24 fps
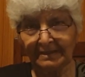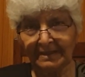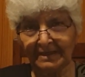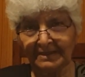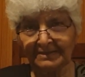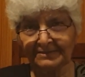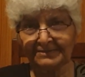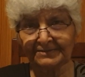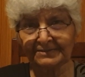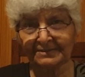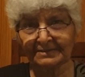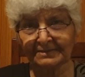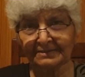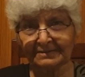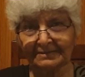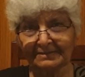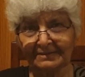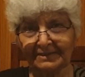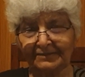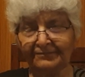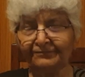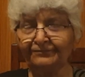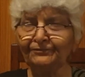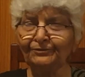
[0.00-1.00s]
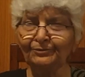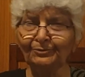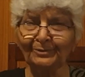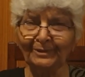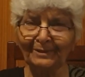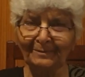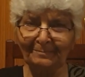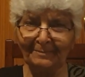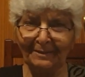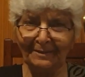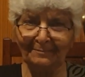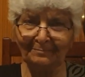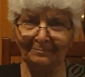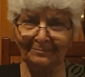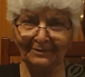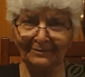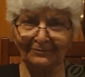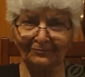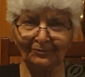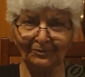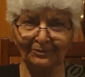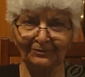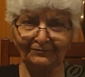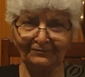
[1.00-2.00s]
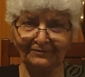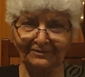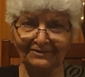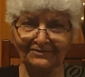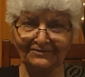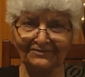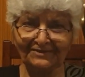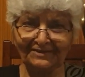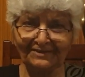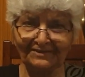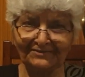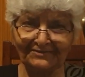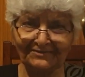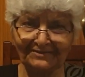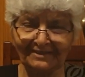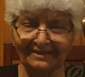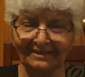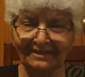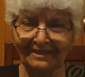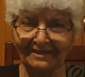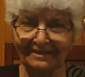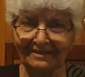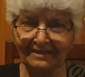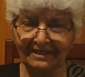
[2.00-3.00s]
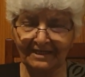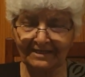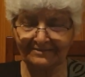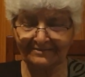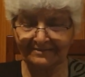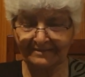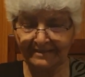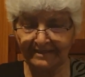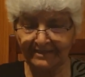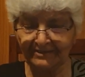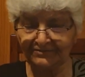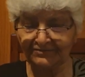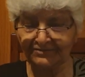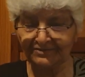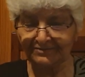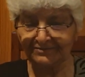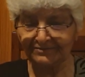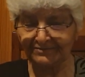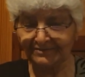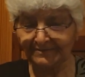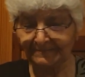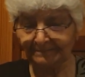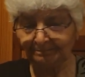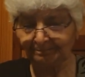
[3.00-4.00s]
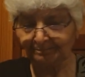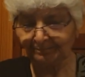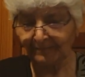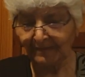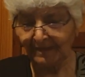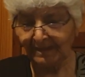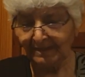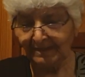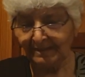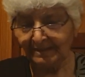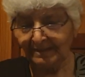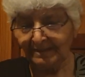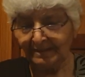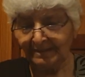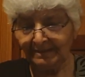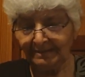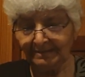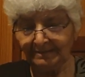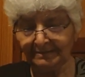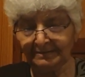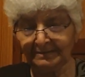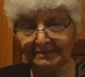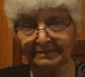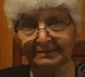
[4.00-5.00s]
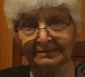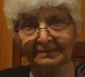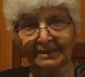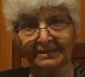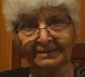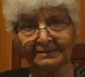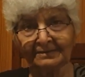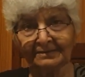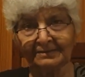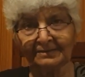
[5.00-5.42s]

As if you remember what we discussed in our last lectures, that